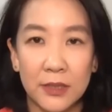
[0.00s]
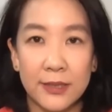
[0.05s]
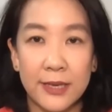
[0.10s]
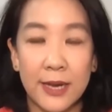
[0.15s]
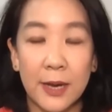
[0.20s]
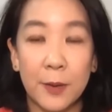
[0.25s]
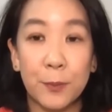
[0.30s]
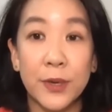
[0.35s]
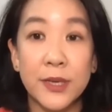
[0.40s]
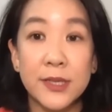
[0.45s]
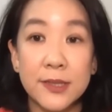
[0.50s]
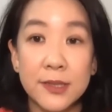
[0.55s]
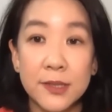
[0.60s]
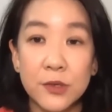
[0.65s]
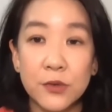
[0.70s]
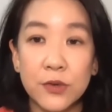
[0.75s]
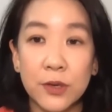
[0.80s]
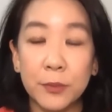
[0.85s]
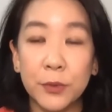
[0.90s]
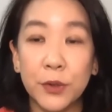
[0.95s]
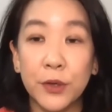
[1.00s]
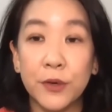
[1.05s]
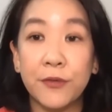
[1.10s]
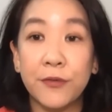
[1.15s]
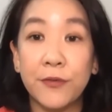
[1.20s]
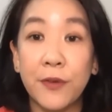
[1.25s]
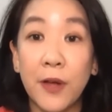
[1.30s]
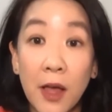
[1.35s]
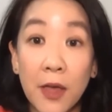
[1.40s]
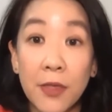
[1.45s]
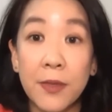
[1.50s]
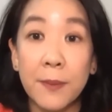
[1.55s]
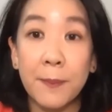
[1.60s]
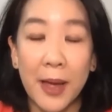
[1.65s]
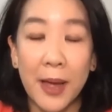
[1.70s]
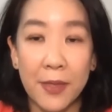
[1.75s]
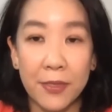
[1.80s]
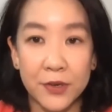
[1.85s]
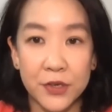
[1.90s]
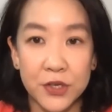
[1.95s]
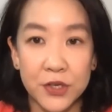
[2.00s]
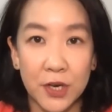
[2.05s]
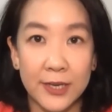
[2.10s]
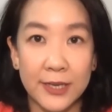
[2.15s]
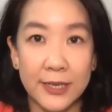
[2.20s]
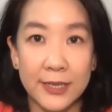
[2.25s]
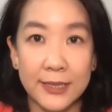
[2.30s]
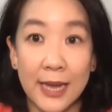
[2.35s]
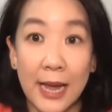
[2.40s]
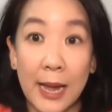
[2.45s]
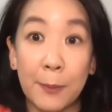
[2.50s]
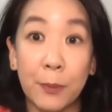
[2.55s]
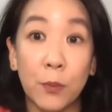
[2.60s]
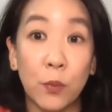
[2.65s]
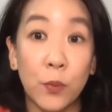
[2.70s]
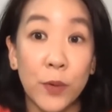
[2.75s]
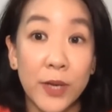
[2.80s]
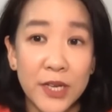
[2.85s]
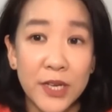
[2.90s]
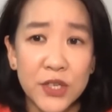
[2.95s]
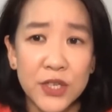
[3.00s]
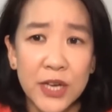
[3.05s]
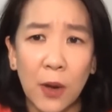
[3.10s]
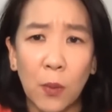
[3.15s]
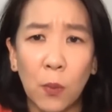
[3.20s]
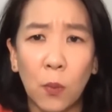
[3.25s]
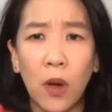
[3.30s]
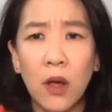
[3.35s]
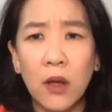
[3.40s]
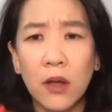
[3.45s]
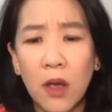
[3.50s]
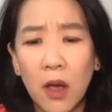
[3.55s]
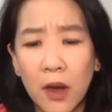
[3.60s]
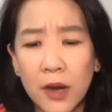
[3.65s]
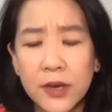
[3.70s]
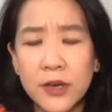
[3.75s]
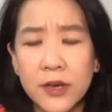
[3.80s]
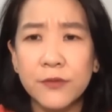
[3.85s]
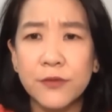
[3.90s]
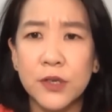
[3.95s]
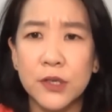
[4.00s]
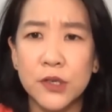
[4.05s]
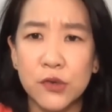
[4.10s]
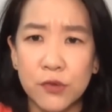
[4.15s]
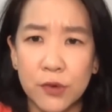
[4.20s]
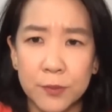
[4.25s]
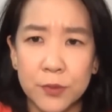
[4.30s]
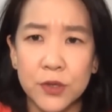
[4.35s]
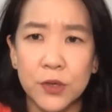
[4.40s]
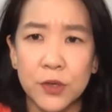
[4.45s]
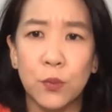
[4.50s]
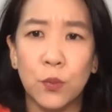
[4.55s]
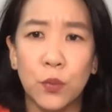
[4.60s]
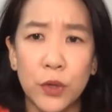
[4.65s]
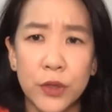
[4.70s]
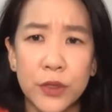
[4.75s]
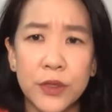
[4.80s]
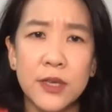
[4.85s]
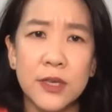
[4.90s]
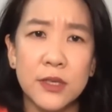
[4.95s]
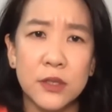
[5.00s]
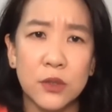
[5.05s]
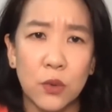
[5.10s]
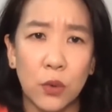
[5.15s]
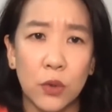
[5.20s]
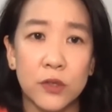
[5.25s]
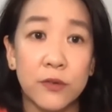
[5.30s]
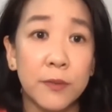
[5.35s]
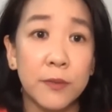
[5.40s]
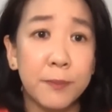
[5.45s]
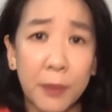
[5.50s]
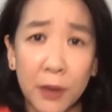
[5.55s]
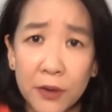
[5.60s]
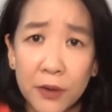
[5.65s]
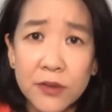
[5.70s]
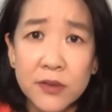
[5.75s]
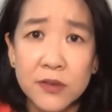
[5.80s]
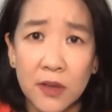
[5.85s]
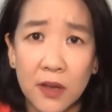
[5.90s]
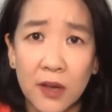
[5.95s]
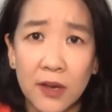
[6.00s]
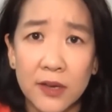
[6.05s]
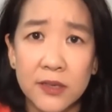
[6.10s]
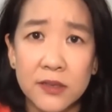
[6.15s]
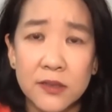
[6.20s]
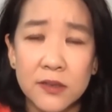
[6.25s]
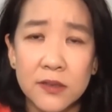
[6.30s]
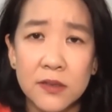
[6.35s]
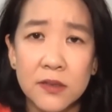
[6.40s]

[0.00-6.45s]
Now, President Trump could further ban the Chinese app WeChat. What kind of disruption would this cause for both sides?